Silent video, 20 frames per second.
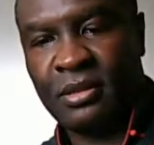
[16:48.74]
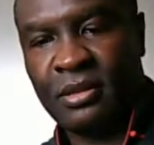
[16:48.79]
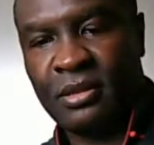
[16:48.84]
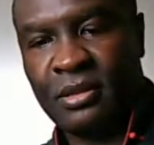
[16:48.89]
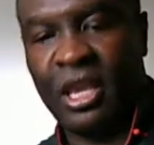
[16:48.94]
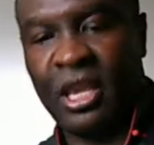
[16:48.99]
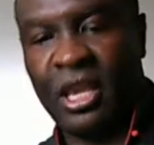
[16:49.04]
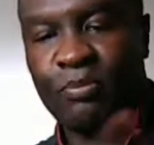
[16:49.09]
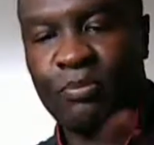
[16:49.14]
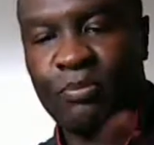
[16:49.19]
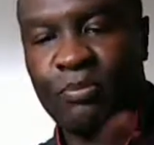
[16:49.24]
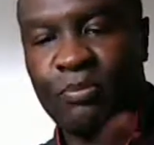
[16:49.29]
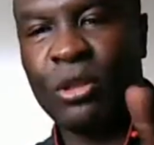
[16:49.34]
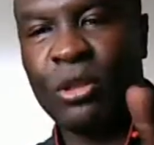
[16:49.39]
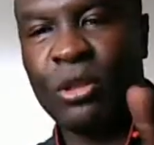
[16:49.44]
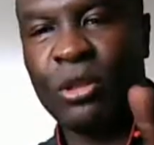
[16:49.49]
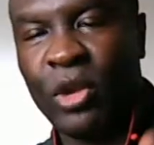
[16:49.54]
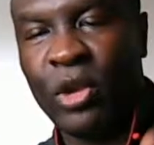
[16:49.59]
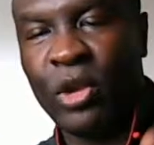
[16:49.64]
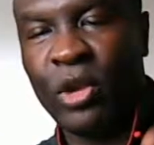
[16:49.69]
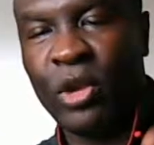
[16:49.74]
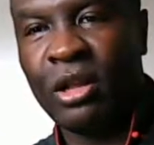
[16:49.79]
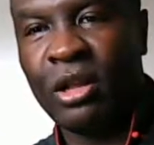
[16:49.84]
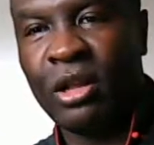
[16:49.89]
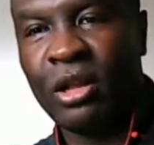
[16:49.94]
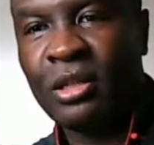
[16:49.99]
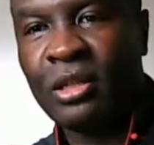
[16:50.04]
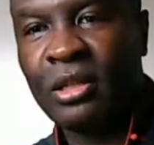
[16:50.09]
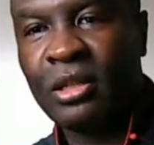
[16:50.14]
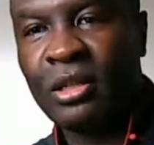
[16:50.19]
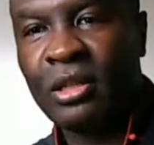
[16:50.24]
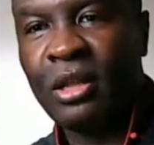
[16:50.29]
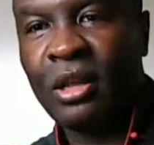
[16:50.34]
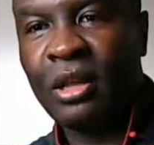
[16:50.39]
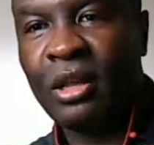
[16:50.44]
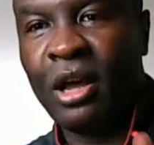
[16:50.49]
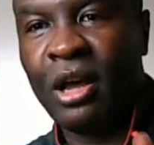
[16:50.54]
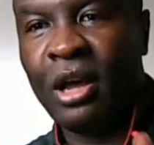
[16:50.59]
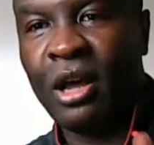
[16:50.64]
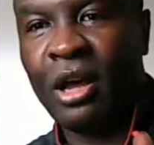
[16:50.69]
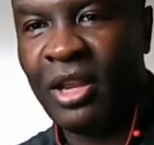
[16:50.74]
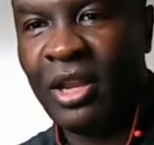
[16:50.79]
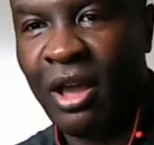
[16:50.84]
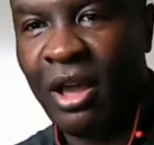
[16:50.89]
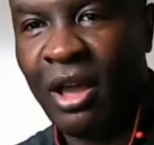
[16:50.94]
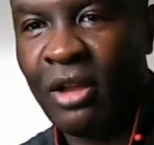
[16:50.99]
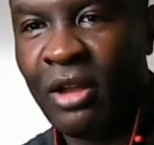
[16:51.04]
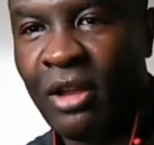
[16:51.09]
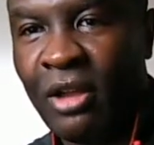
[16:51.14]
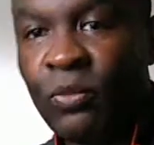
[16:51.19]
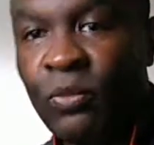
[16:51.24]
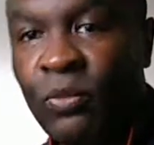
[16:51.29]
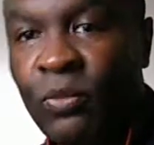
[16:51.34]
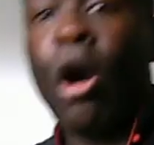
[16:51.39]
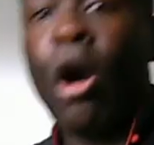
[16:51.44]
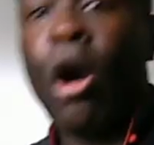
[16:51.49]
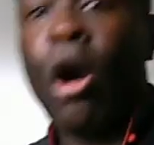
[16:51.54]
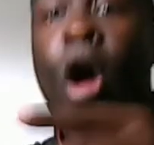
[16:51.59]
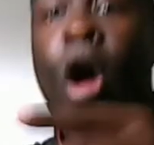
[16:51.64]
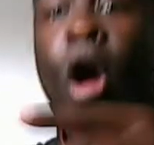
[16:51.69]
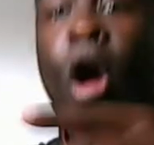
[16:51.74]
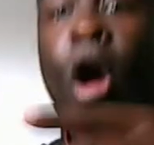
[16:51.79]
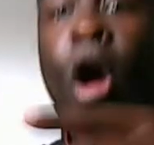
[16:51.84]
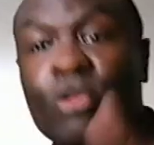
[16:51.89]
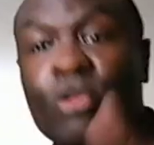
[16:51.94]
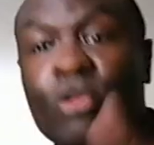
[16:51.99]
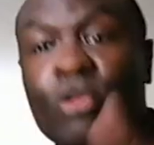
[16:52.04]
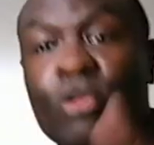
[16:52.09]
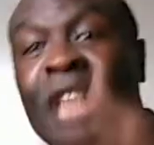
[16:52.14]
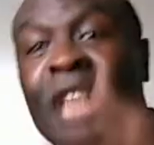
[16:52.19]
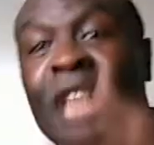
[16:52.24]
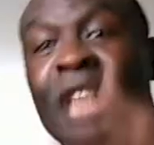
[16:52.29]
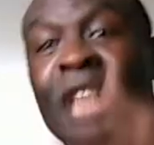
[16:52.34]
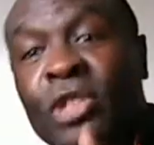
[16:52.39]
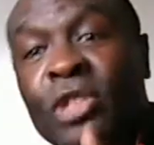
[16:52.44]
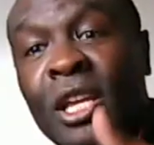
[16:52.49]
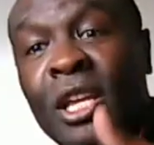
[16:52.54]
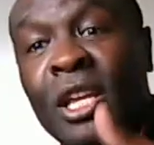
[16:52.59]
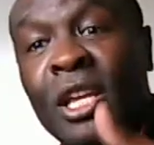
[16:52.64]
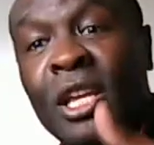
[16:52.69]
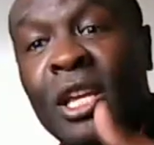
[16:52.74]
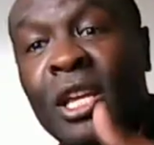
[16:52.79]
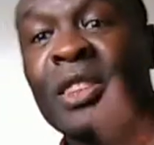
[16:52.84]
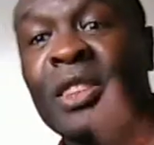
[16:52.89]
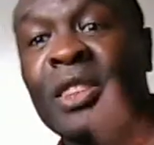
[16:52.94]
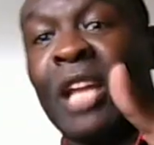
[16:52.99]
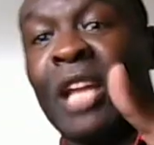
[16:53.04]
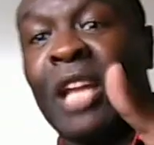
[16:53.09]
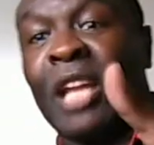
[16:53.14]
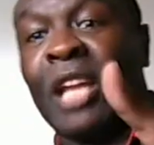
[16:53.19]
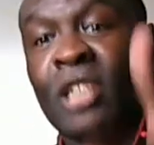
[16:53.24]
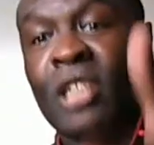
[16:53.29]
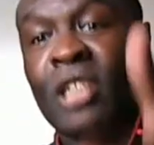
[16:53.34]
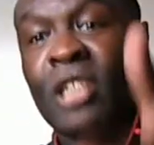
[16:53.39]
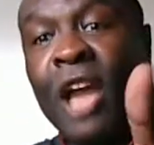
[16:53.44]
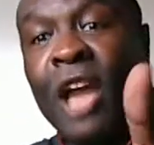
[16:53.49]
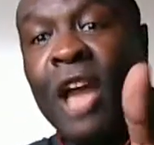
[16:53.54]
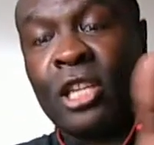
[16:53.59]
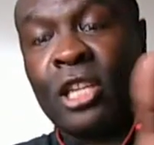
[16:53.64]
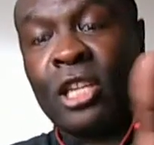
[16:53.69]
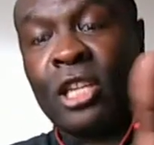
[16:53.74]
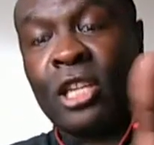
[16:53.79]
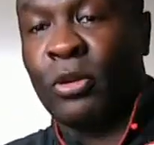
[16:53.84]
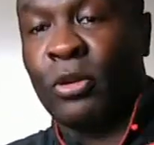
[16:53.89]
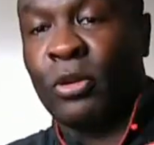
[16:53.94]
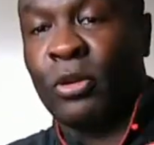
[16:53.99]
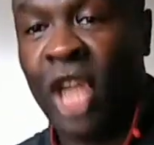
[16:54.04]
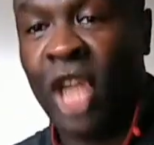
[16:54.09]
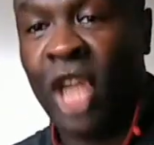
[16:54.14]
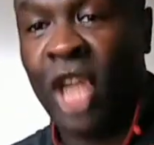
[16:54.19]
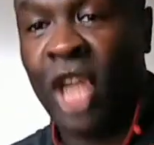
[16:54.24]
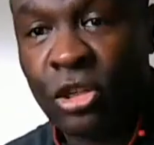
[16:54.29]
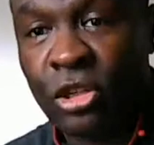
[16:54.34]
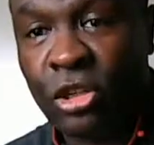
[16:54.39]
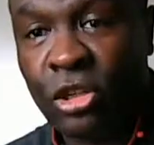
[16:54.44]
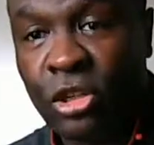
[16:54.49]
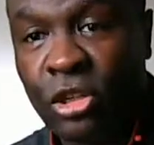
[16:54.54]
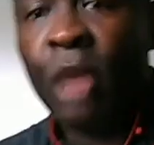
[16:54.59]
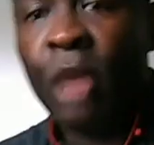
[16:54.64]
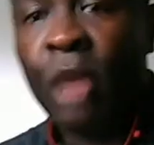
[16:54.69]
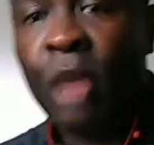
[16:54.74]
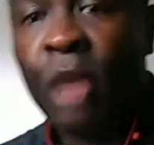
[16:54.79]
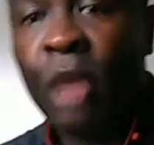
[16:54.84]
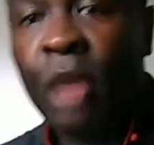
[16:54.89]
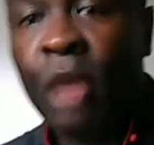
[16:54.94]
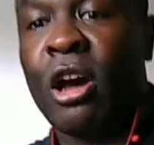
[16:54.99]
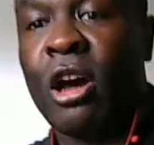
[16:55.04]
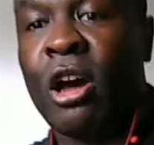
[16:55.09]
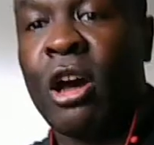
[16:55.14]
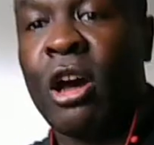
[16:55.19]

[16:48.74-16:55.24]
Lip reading: it be the will of Allah? Are you doubting that God can protect you? Because